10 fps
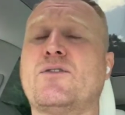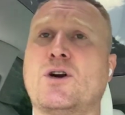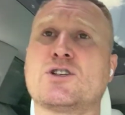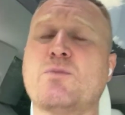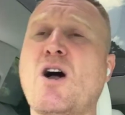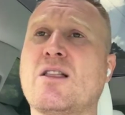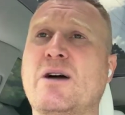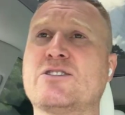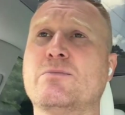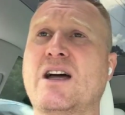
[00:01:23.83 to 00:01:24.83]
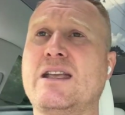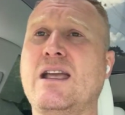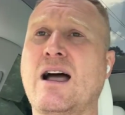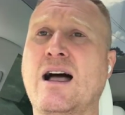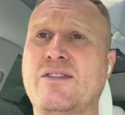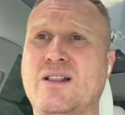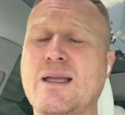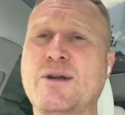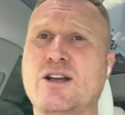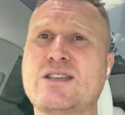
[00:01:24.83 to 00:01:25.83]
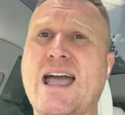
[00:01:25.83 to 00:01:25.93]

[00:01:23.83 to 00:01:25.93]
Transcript: for small amounts of money, the limit on